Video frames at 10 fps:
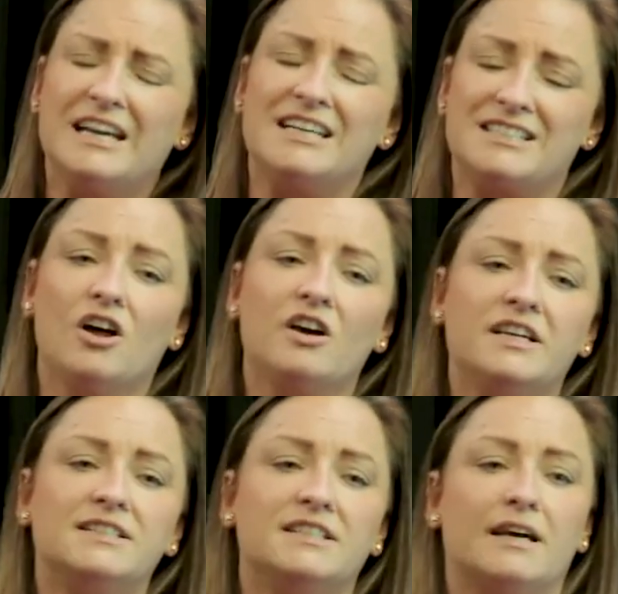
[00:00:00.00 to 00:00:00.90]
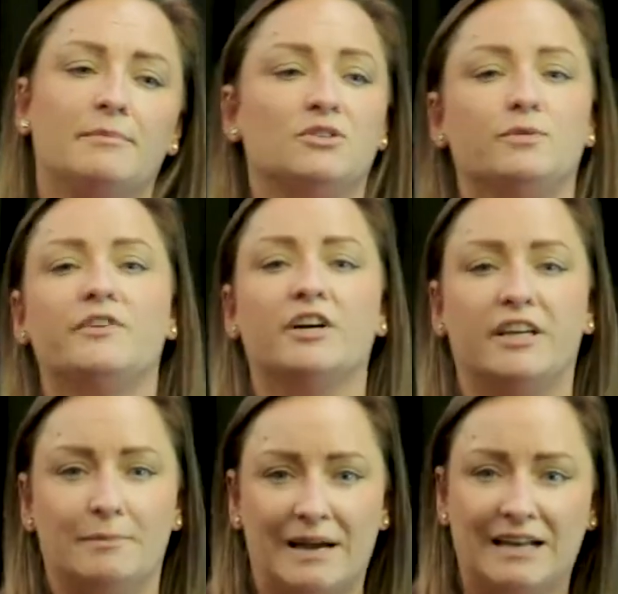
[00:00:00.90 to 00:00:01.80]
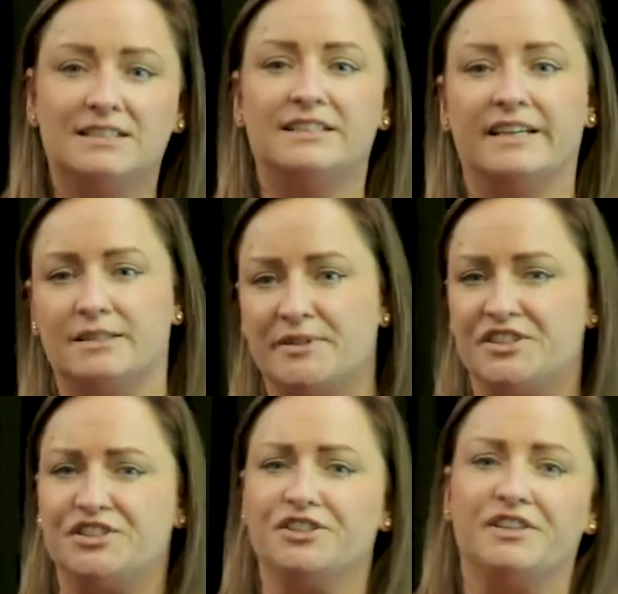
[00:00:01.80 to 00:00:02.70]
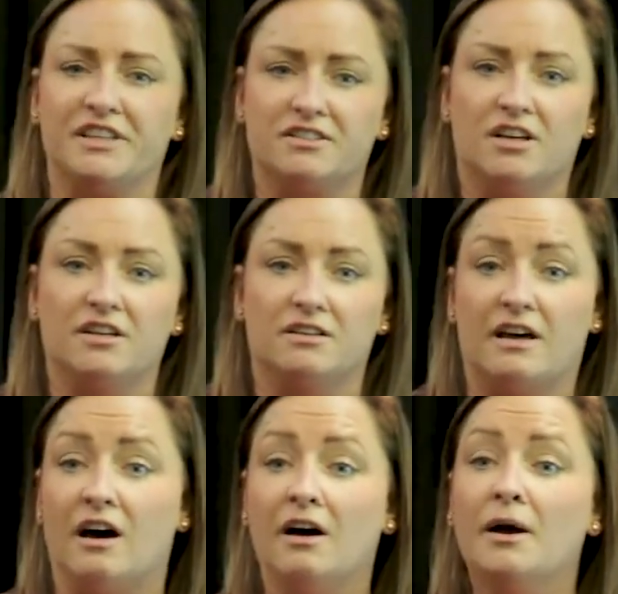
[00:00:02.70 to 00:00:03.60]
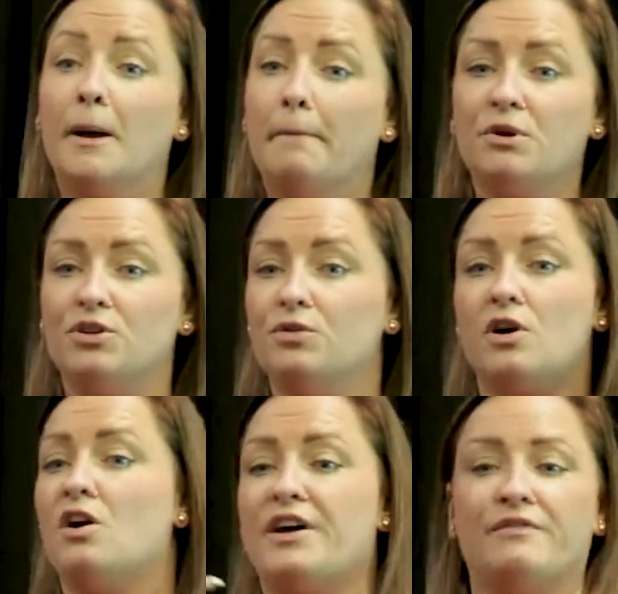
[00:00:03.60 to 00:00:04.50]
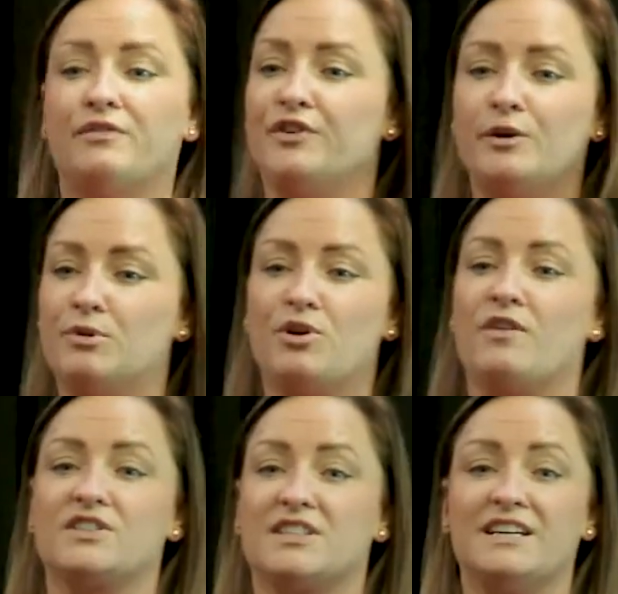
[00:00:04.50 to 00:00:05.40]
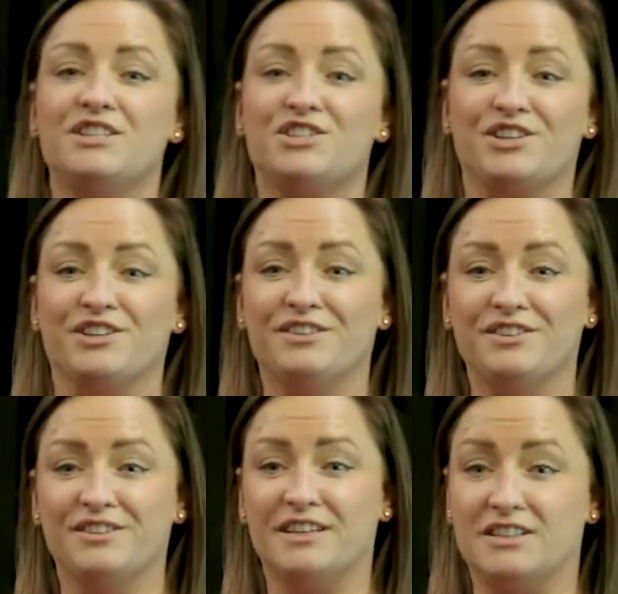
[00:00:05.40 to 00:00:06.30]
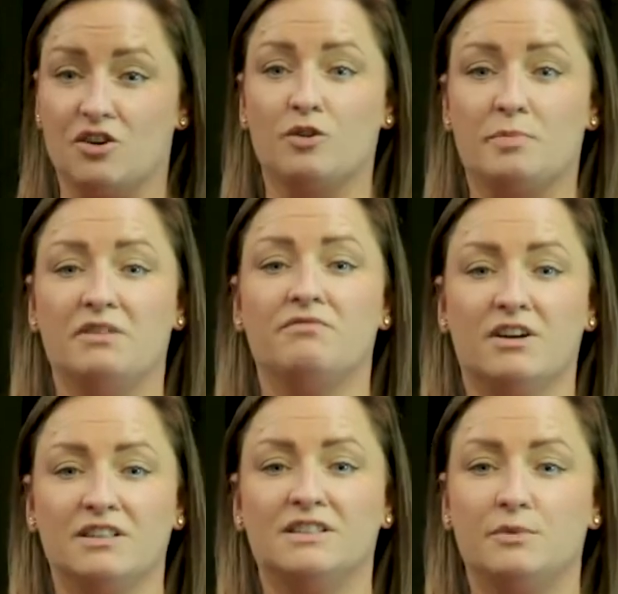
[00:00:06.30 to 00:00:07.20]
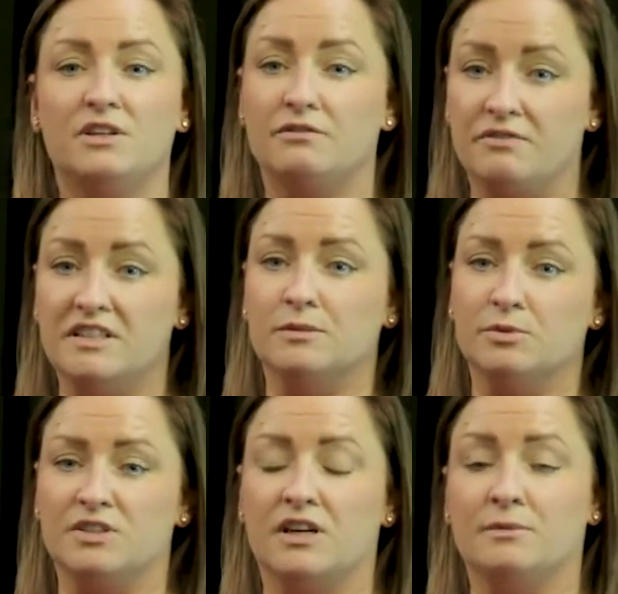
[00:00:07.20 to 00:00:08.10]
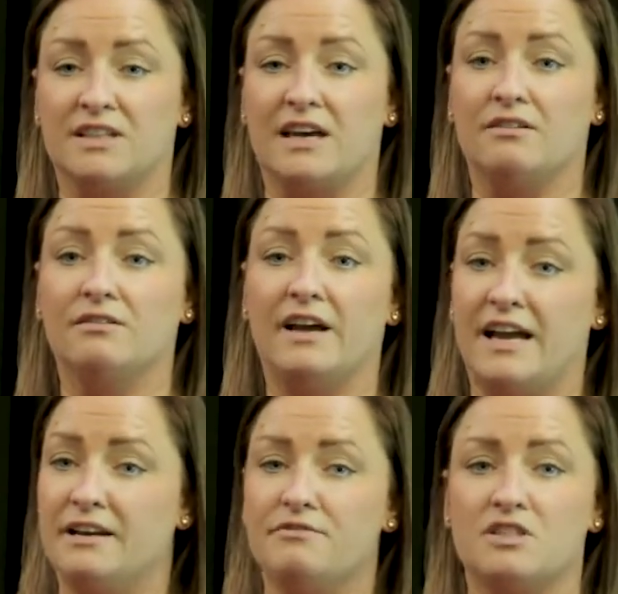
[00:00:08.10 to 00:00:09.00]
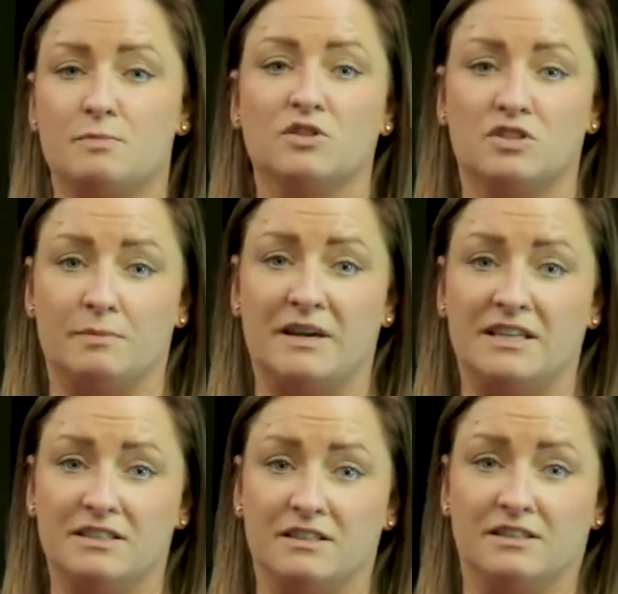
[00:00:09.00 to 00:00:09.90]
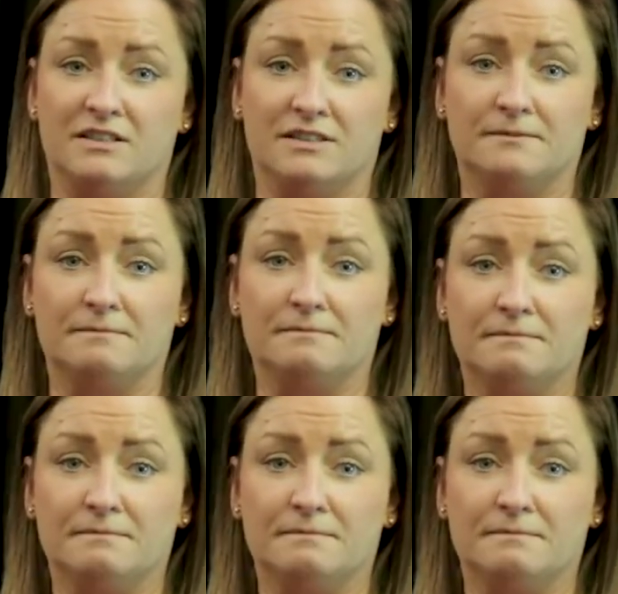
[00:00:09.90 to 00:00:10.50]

It's a lot easier now because we've got email and text message and things like that, but you can't have a verbal conversation. It's got to be in writing within a reasonable timescale, any response to maintenance.